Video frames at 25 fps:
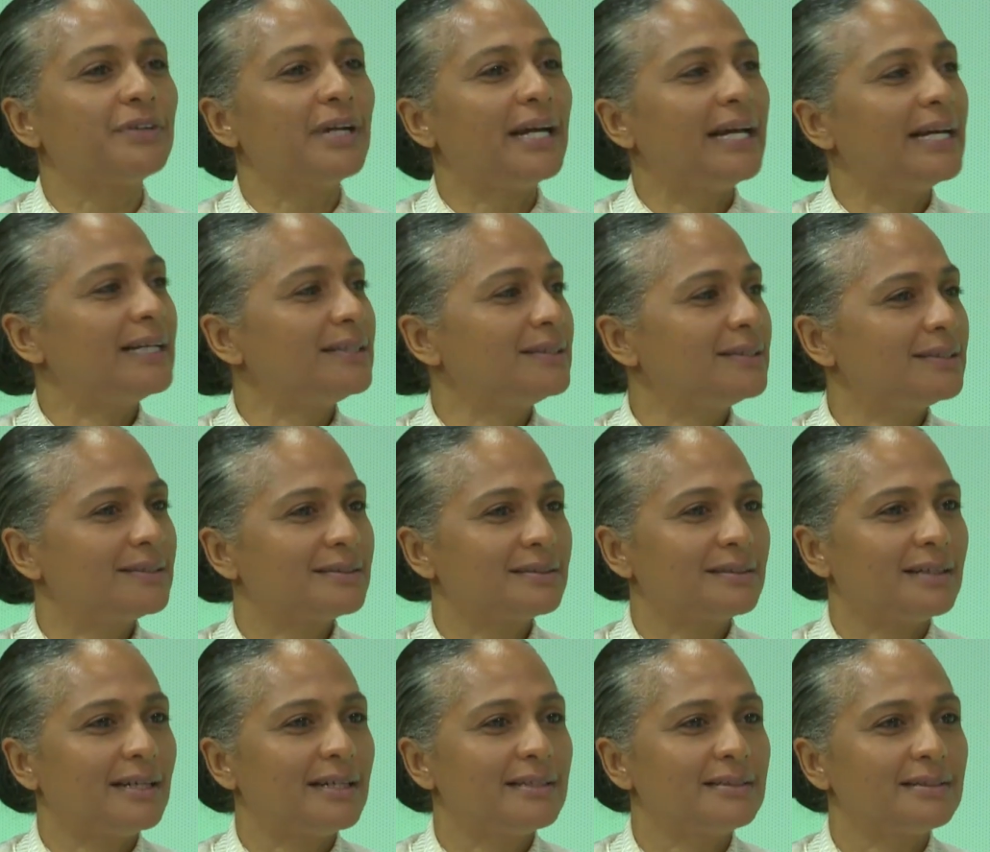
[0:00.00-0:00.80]
friend,
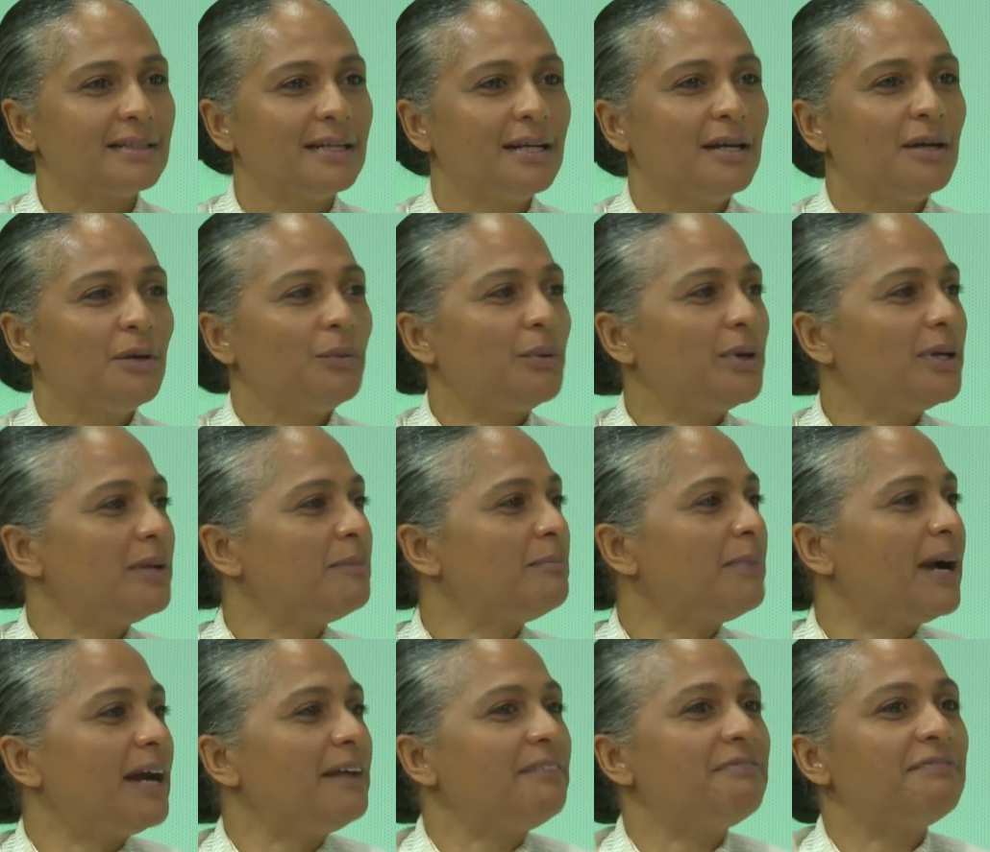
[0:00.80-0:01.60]
right. as that's
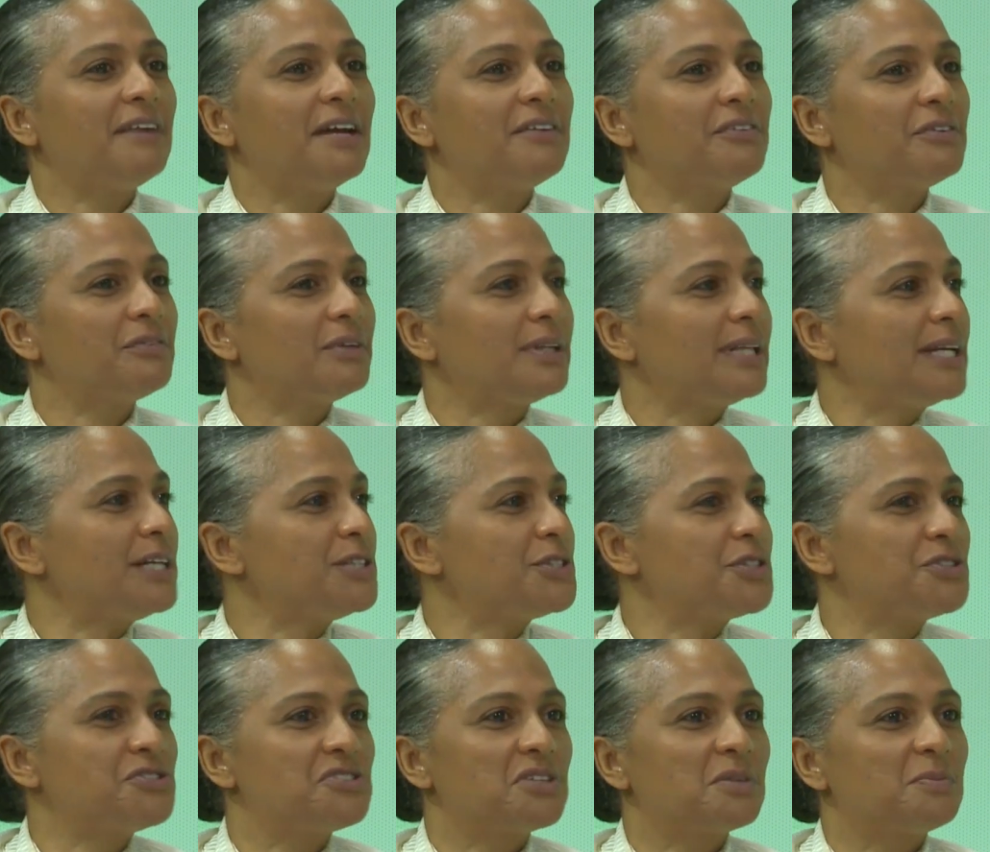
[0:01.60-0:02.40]
one my favorite my
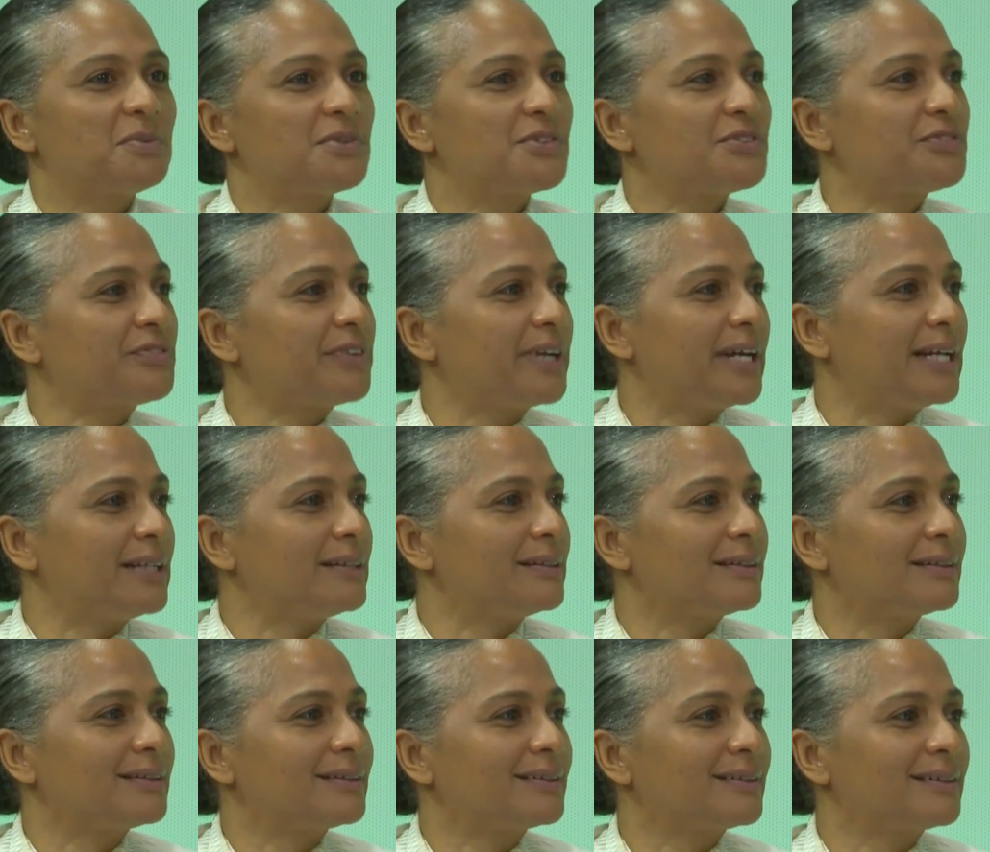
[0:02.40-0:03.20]
relationship is
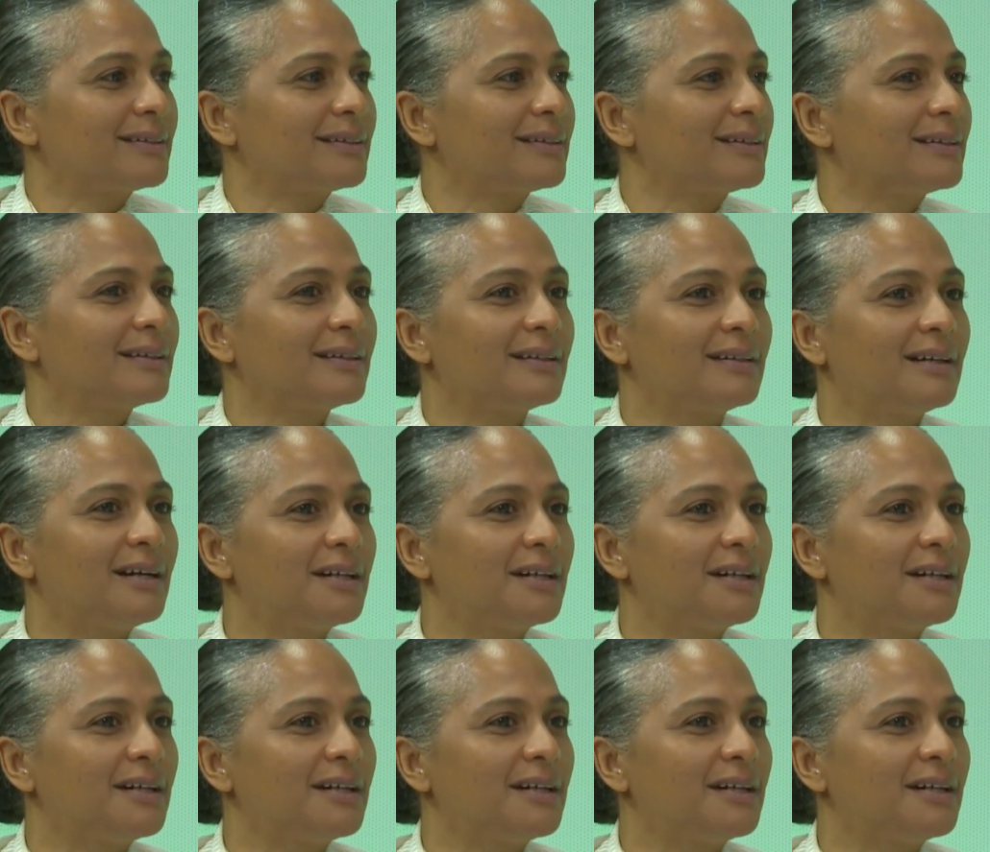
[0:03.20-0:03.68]
friend. Right, right.